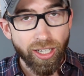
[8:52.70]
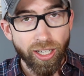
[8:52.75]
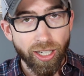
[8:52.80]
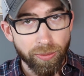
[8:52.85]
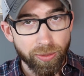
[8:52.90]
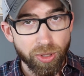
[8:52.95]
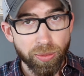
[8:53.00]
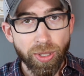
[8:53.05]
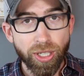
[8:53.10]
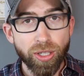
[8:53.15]

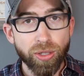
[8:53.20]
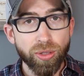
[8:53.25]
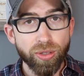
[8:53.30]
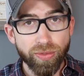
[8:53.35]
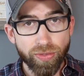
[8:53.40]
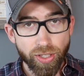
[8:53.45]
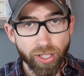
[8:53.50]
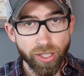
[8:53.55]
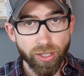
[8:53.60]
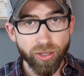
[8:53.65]
I'm going to make a whole
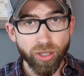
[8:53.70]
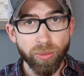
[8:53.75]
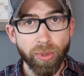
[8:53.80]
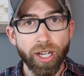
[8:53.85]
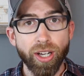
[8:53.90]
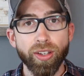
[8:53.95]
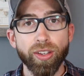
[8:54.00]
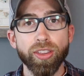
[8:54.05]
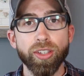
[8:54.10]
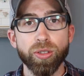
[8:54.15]
video
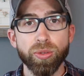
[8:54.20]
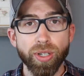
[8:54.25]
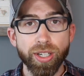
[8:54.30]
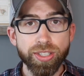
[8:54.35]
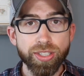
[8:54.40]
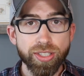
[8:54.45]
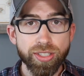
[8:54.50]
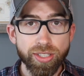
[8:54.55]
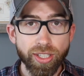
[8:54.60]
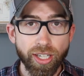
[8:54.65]
about the
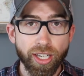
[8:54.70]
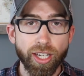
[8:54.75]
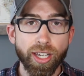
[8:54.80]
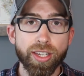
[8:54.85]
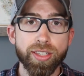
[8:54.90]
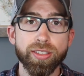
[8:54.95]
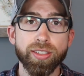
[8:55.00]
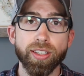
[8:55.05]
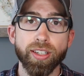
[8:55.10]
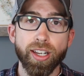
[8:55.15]
questions I
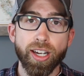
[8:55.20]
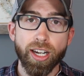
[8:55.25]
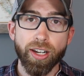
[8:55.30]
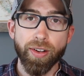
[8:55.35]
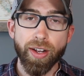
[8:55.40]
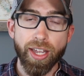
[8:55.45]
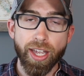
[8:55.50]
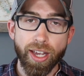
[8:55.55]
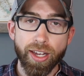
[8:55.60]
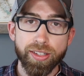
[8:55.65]
asked, how
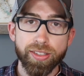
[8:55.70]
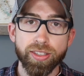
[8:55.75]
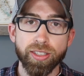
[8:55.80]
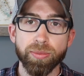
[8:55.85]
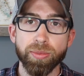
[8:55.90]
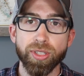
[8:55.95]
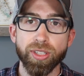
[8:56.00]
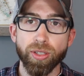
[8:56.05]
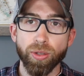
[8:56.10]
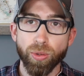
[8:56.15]
I asked
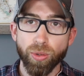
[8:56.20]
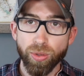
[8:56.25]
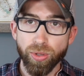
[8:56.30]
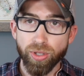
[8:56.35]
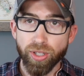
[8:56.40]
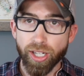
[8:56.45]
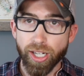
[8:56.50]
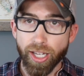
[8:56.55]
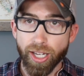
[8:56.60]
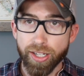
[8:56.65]
them, and the
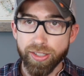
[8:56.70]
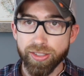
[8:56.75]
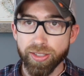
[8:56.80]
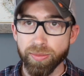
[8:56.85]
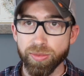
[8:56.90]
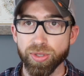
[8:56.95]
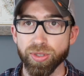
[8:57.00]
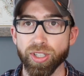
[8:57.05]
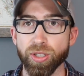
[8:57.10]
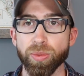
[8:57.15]
order I asked
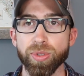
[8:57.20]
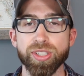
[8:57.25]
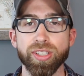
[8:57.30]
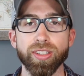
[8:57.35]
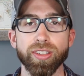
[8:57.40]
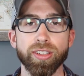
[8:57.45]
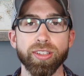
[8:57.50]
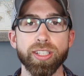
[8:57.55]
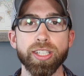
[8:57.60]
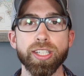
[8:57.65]
them, so I
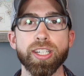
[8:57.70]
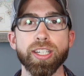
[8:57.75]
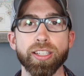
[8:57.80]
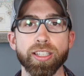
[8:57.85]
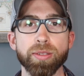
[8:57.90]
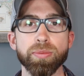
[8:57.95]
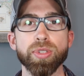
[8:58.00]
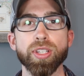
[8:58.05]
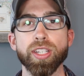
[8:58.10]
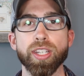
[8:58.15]
wasn't leading
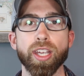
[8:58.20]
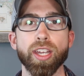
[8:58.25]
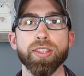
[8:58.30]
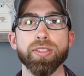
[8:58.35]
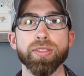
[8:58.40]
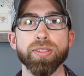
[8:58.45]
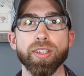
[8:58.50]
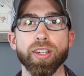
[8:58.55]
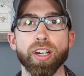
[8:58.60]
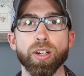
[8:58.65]
them to the
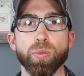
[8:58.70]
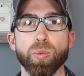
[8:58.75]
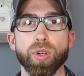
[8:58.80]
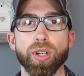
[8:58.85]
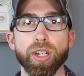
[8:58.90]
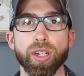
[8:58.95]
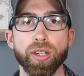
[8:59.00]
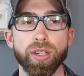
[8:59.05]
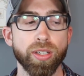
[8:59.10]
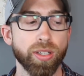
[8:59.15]
answer that I
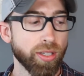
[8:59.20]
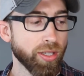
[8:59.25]
wanted.